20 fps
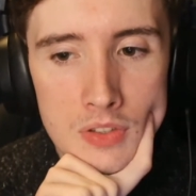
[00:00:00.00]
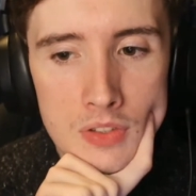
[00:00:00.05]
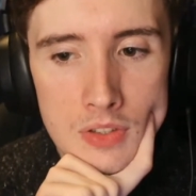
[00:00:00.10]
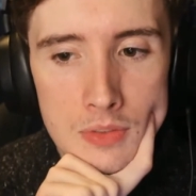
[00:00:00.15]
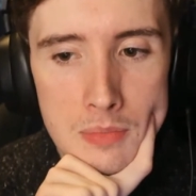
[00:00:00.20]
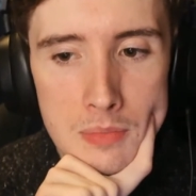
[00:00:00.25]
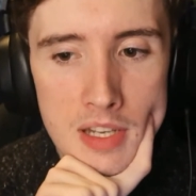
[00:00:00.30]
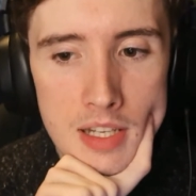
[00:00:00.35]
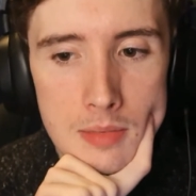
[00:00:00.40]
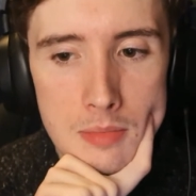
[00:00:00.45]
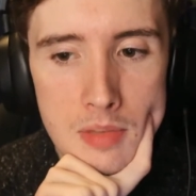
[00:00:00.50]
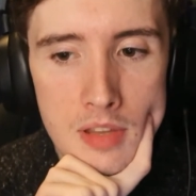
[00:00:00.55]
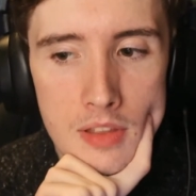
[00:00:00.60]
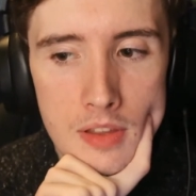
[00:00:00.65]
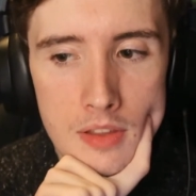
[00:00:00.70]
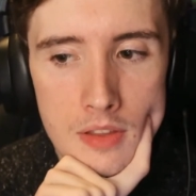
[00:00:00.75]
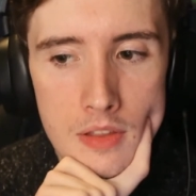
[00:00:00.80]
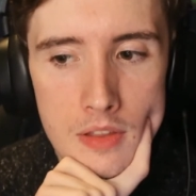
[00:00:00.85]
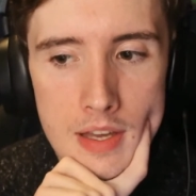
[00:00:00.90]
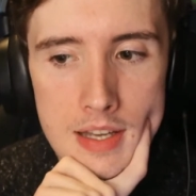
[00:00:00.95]
it's making me
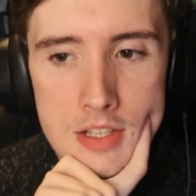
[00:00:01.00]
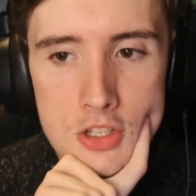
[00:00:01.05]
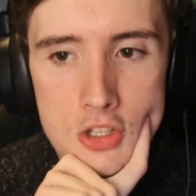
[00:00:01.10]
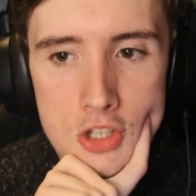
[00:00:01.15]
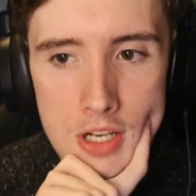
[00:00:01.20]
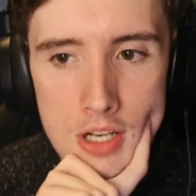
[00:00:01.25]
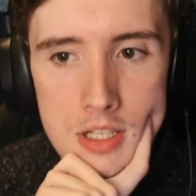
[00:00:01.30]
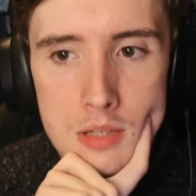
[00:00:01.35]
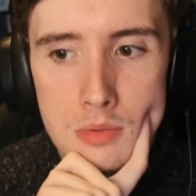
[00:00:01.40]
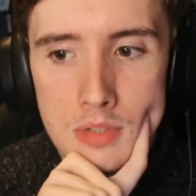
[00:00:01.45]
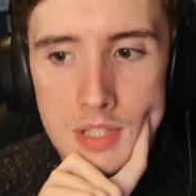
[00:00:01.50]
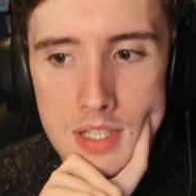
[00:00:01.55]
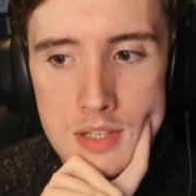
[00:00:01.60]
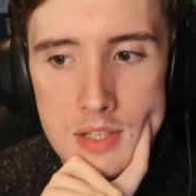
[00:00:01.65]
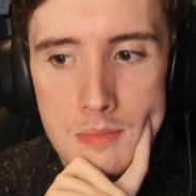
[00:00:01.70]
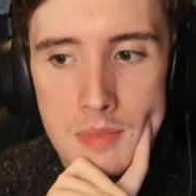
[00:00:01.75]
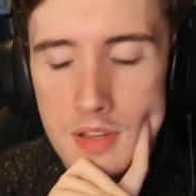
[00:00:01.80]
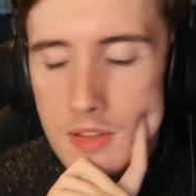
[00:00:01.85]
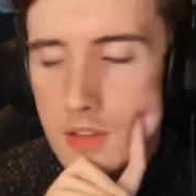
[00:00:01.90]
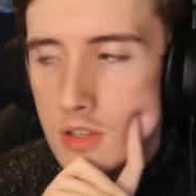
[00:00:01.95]
think that that is genuinely
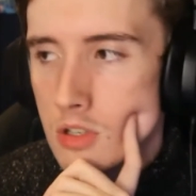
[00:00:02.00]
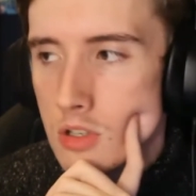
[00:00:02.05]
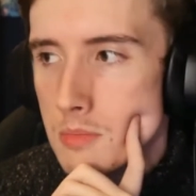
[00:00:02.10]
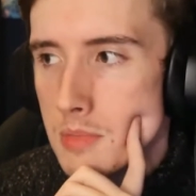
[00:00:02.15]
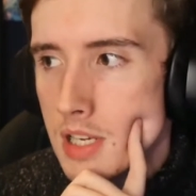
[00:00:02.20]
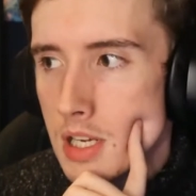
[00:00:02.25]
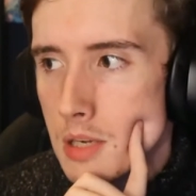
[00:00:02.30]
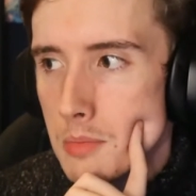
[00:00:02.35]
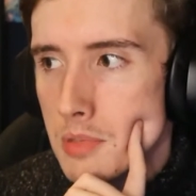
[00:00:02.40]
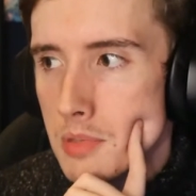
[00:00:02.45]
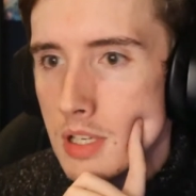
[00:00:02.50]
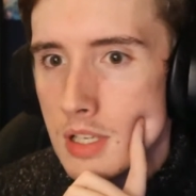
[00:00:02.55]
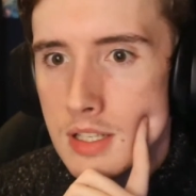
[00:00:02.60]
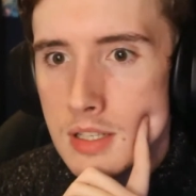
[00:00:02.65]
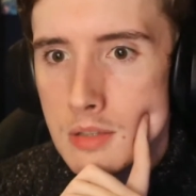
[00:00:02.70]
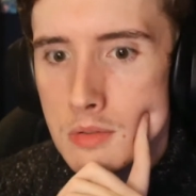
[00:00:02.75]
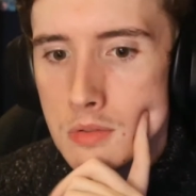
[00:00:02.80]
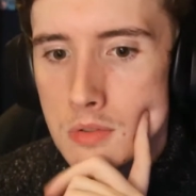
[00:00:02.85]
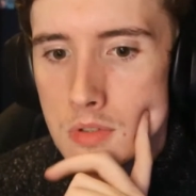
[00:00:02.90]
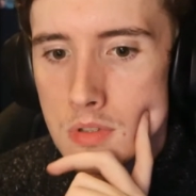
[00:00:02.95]
something that could be happening
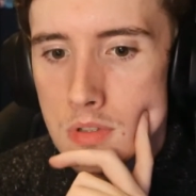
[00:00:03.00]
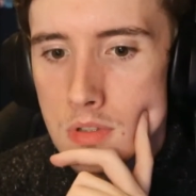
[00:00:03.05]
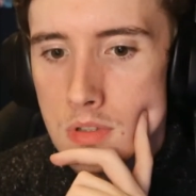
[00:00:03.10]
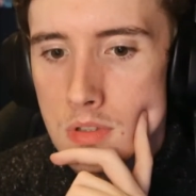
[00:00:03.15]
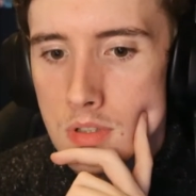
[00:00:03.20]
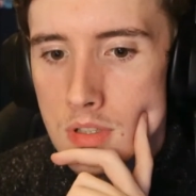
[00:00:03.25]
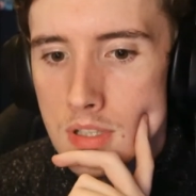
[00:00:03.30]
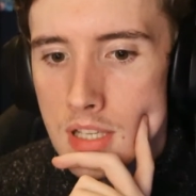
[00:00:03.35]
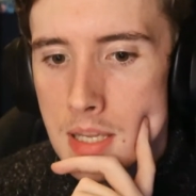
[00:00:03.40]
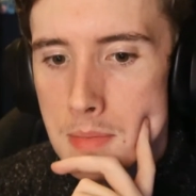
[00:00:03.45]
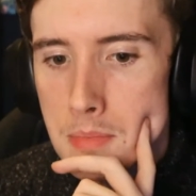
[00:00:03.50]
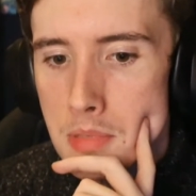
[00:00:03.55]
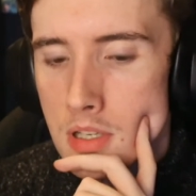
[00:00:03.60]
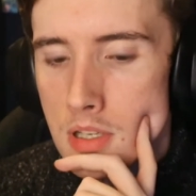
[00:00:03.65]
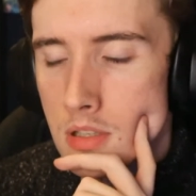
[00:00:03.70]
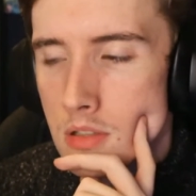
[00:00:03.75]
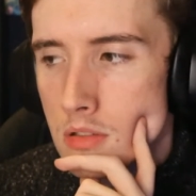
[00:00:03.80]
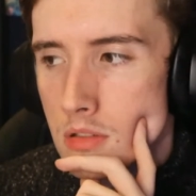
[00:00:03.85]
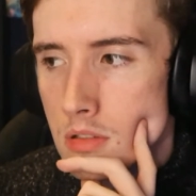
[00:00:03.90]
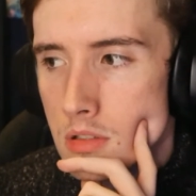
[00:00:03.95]
now.
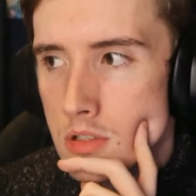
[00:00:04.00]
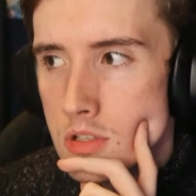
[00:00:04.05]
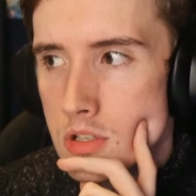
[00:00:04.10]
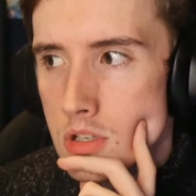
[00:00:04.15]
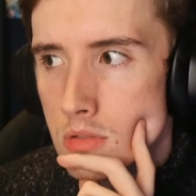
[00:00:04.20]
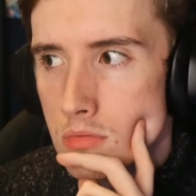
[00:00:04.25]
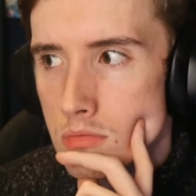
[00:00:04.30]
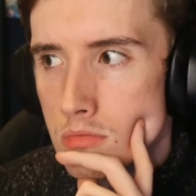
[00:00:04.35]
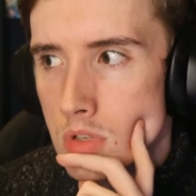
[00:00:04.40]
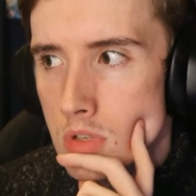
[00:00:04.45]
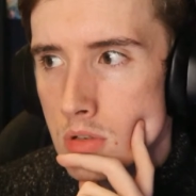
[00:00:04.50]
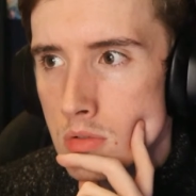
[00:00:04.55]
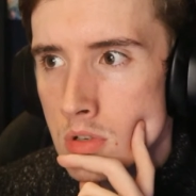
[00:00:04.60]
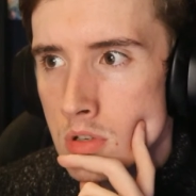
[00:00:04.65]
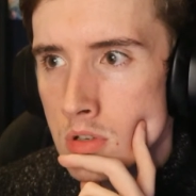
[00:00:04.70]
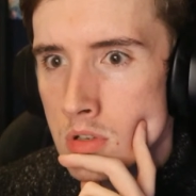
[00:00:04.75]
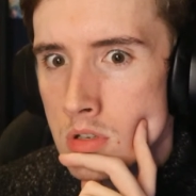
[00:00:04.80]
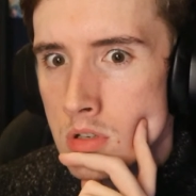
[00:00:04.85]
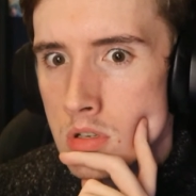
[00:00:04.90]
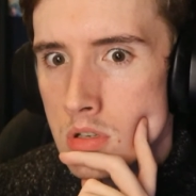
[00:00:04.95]
Keeping Joe Rodon.